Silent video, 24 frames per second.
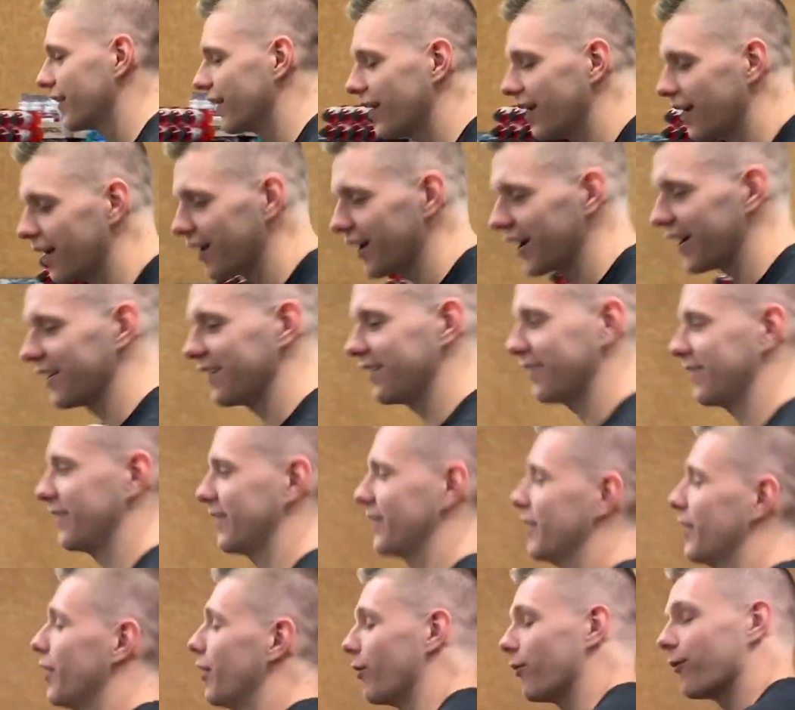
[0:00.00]
Alright,
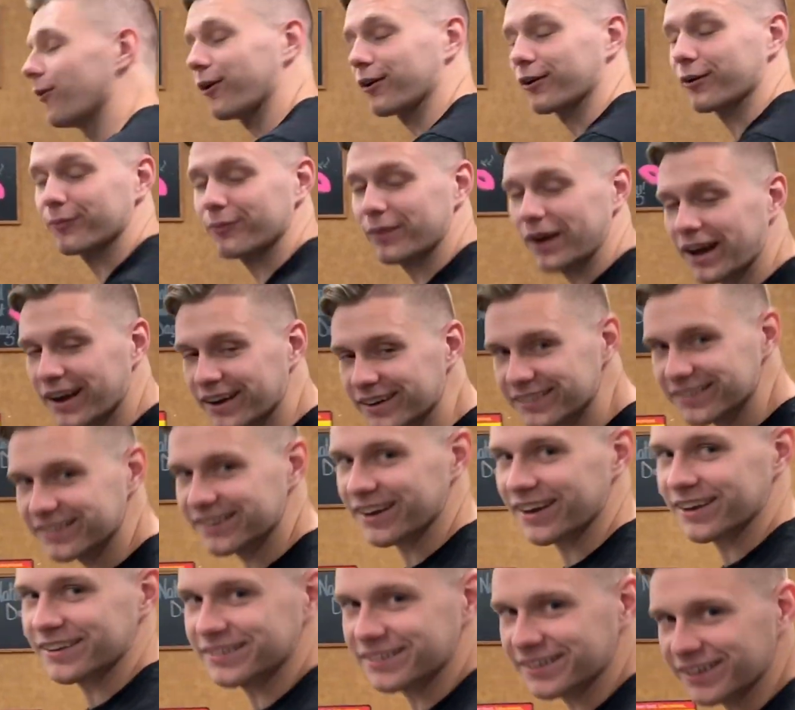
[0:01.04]
welcome back to
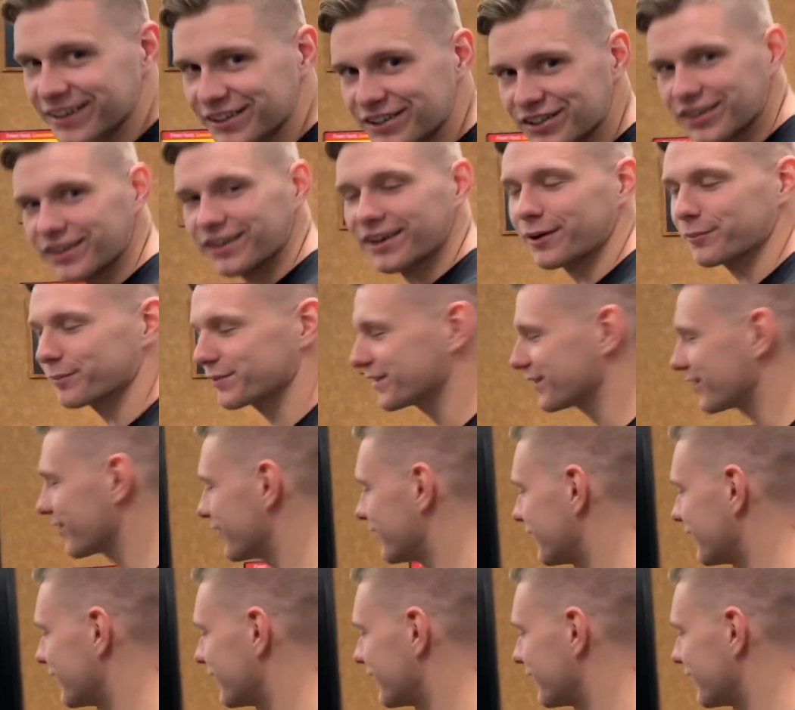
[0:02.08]
Cake's Kitchen, episode